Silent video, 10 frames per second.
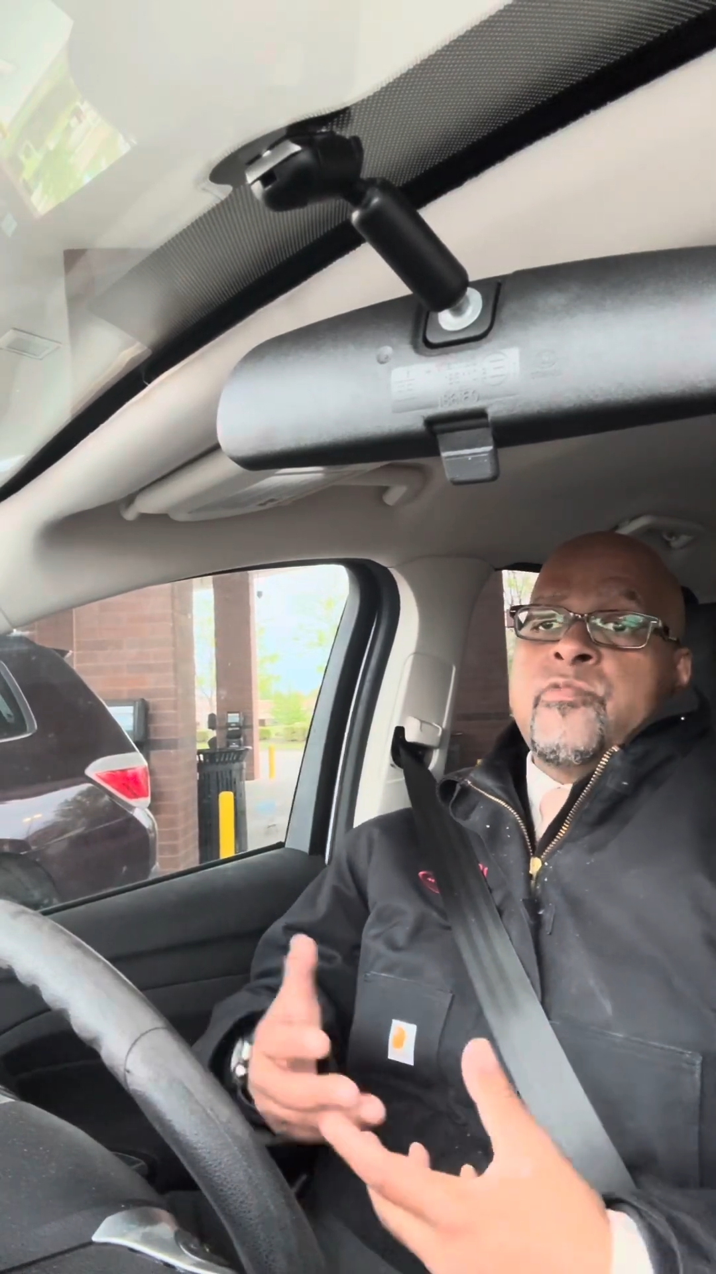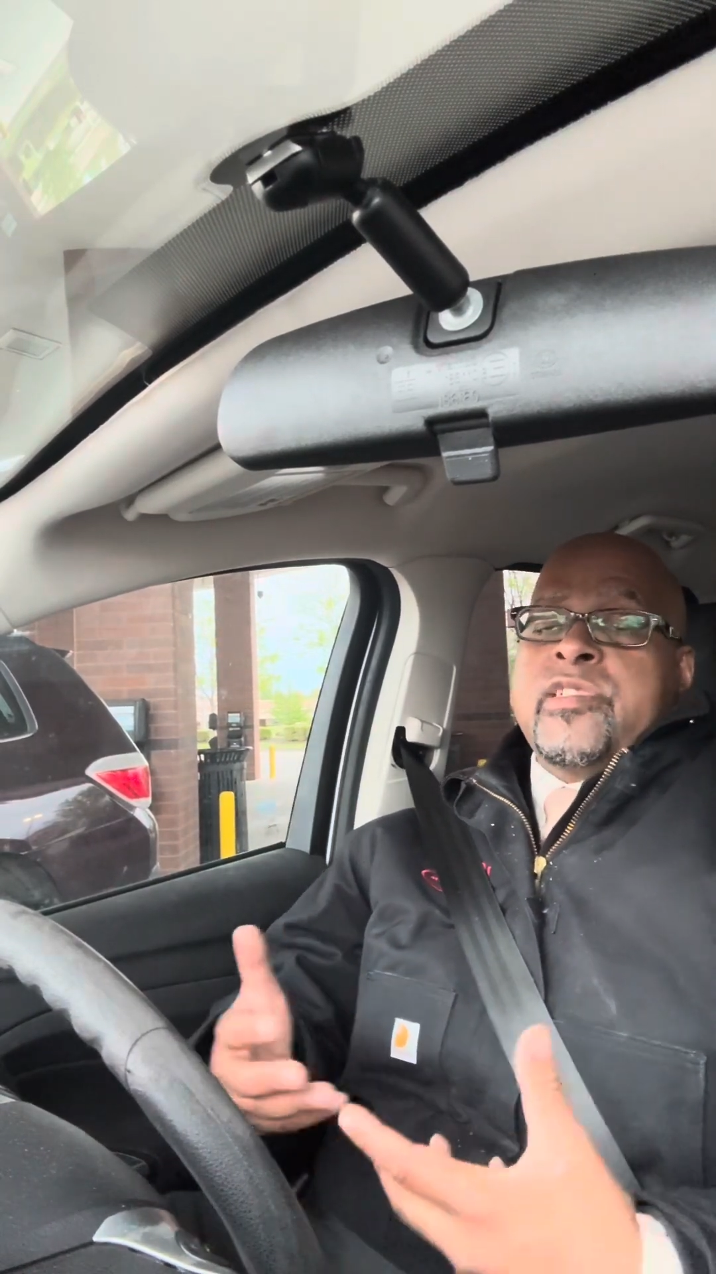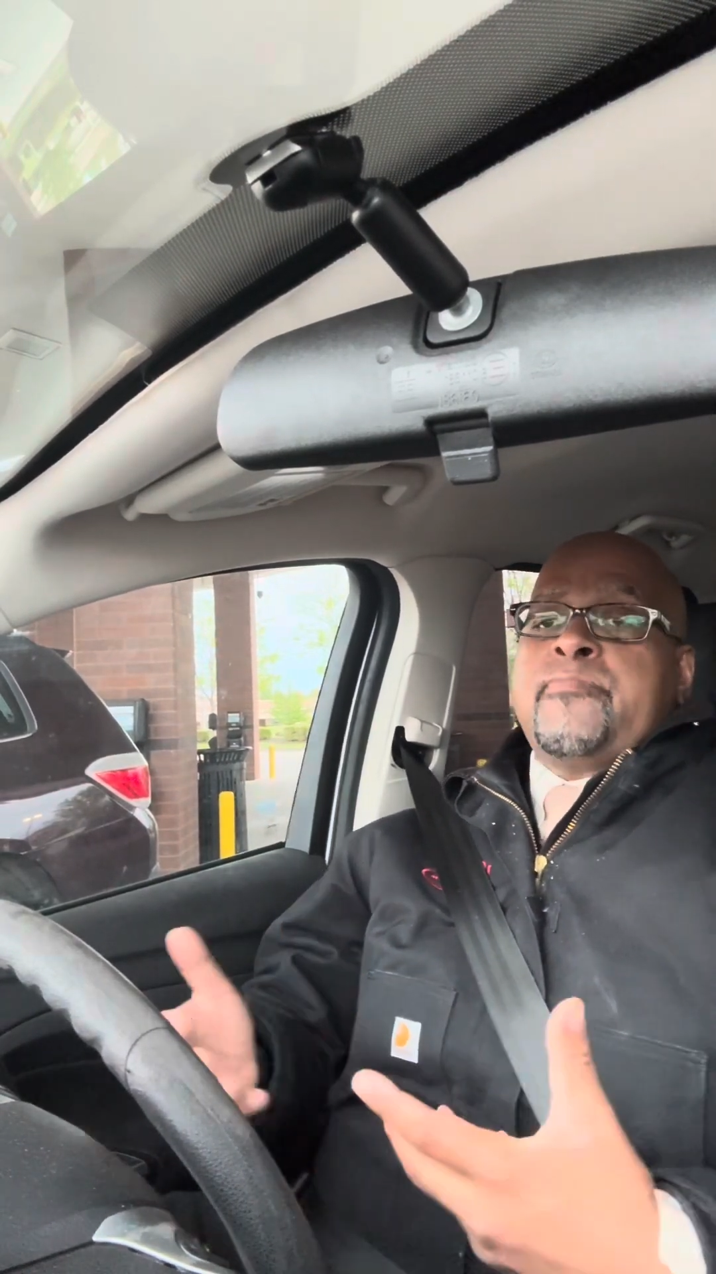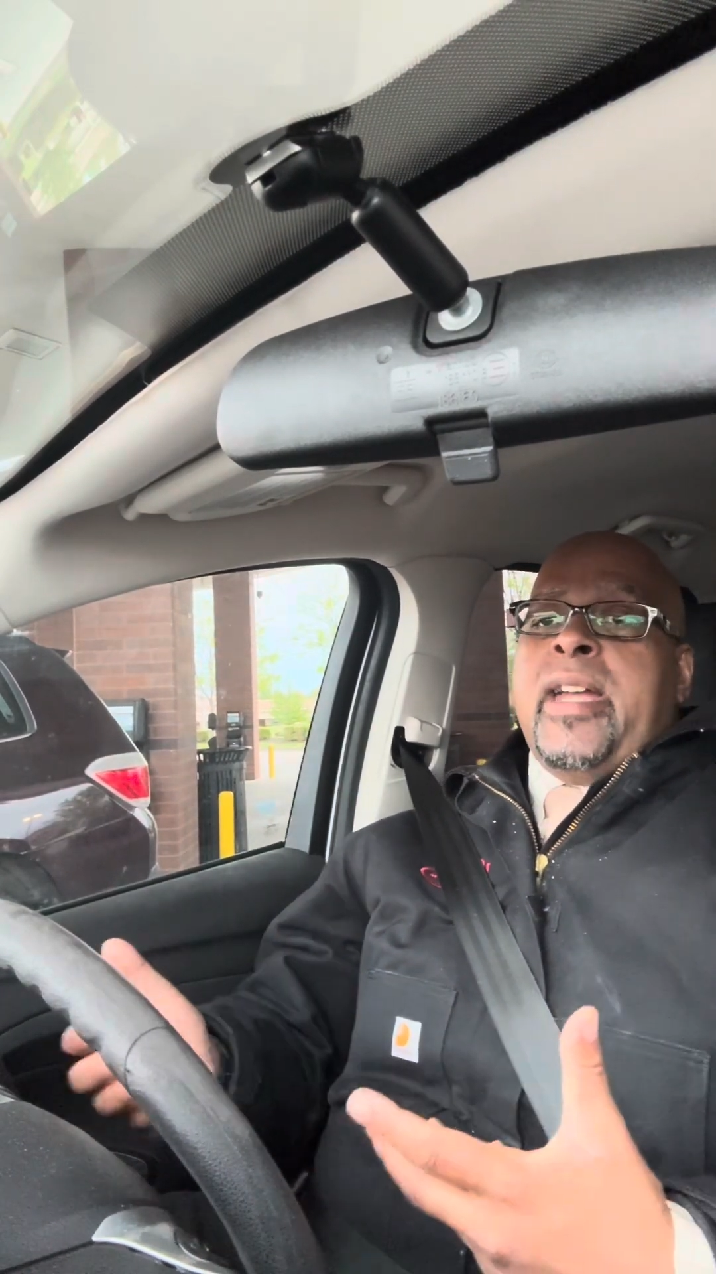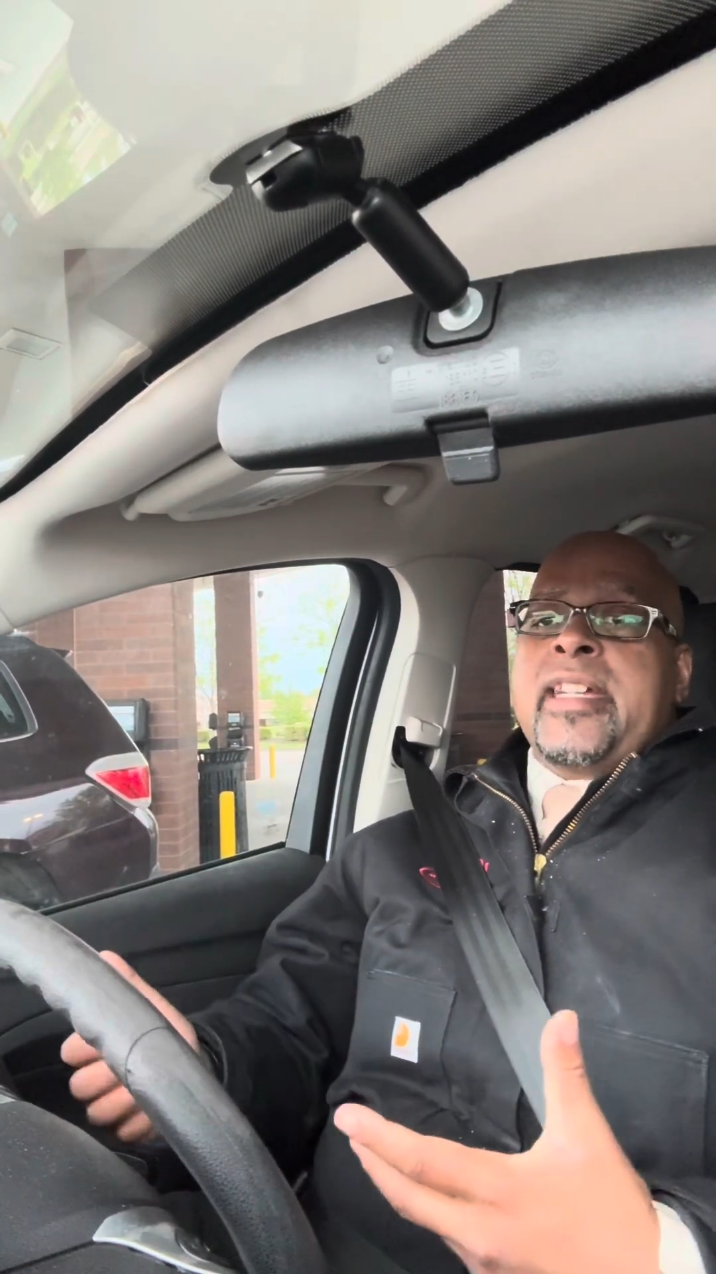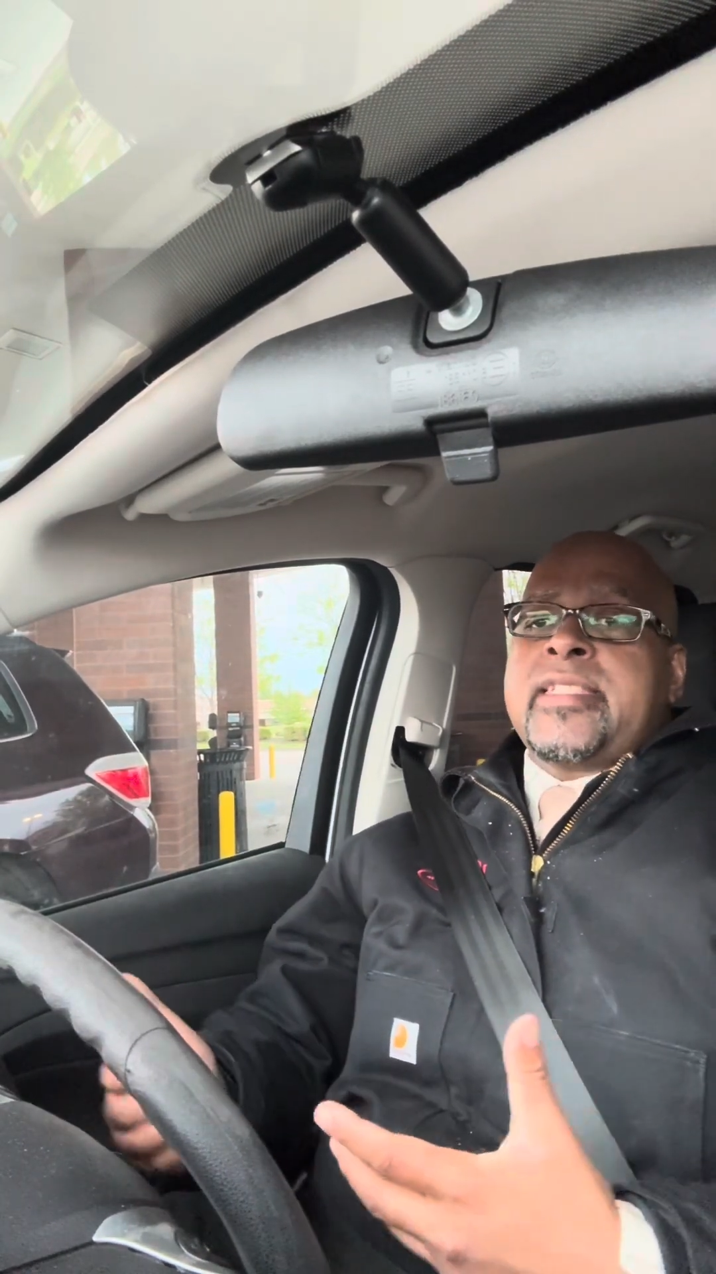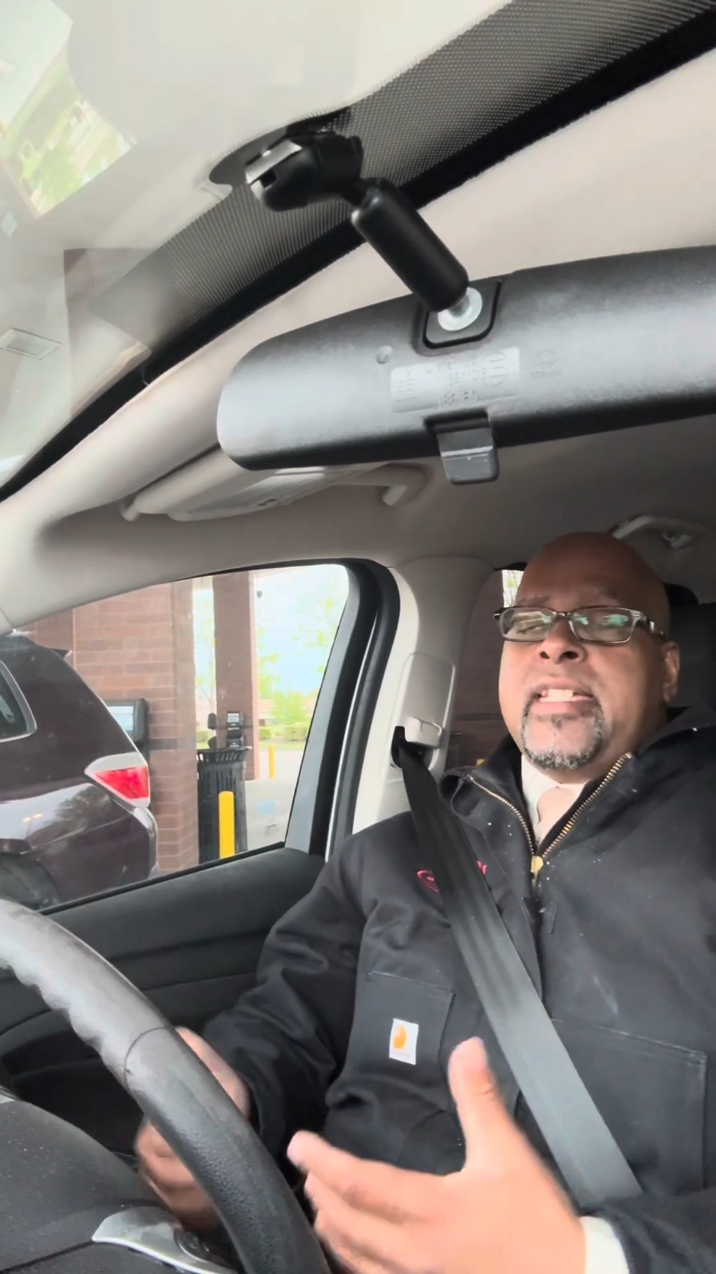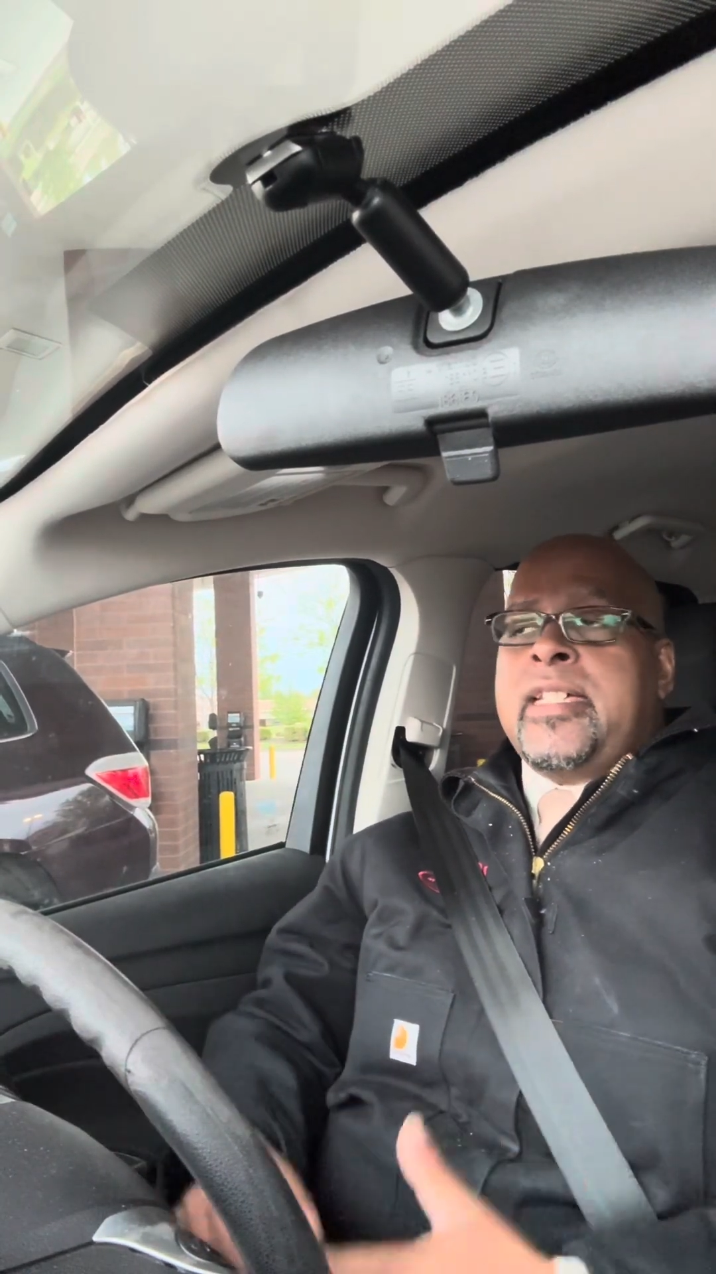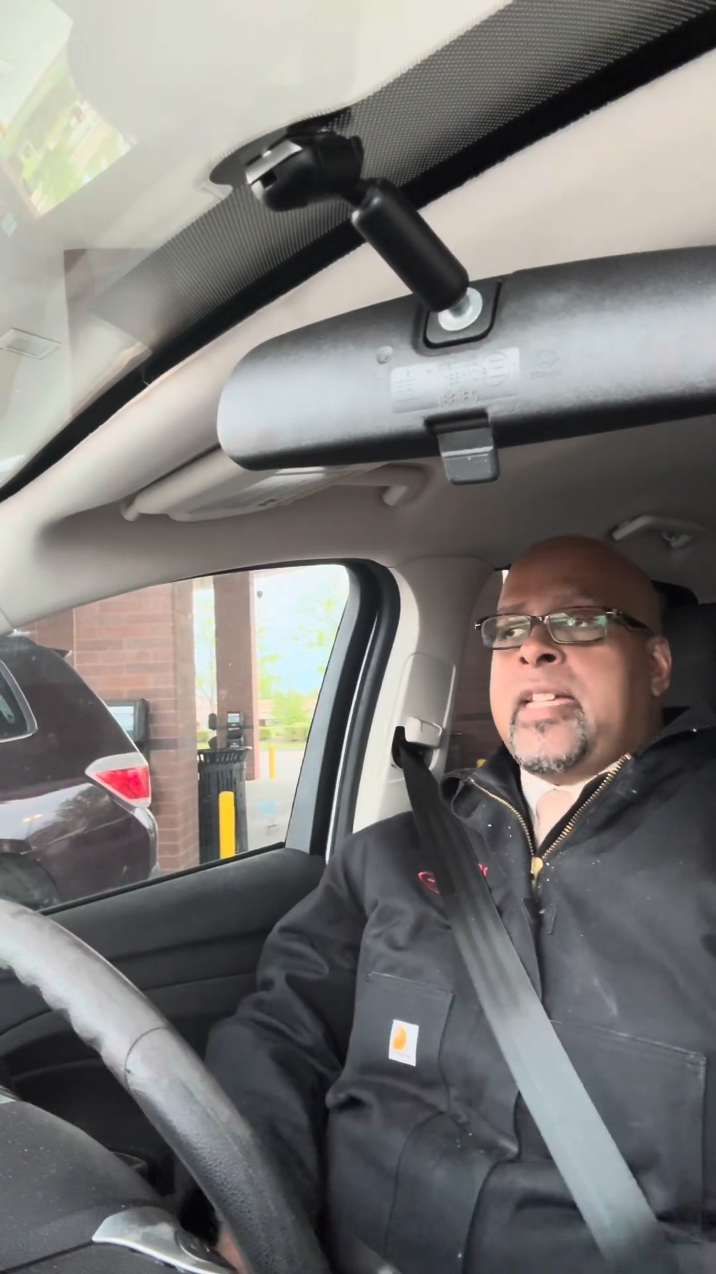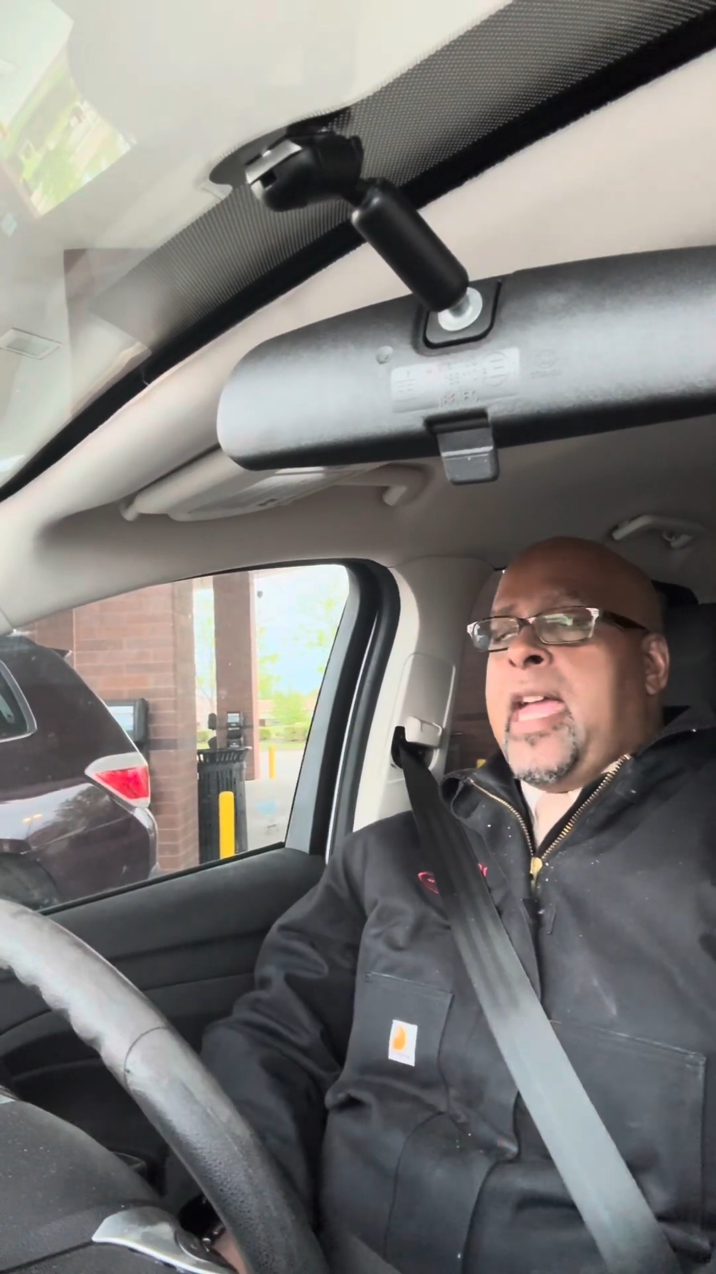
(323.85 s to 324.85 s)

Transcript: respected